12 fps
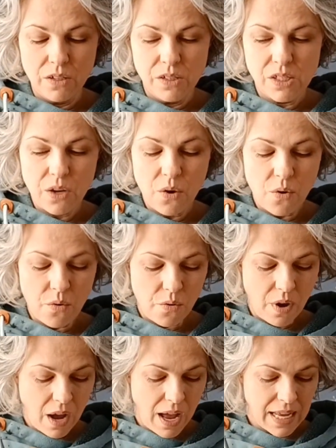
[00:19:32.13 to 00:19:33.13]

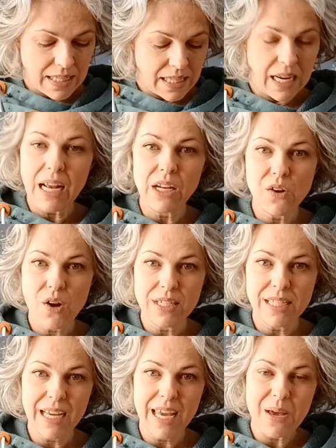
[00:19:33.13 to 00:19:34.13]
So I had said I had gone
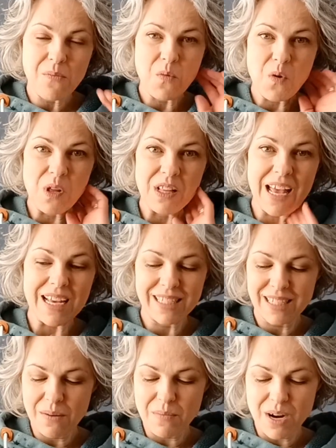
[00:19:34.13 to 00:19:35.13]
to Camp Wool last
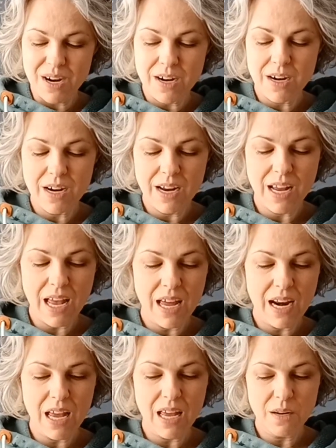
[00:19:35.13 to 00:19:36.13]
summer, and
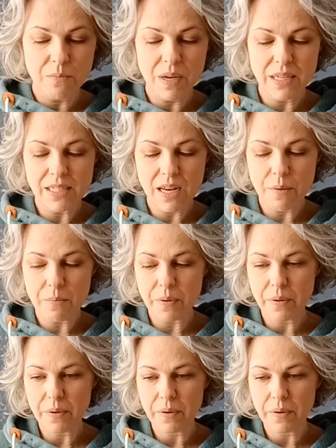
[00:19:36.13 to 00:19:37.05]
I had picked up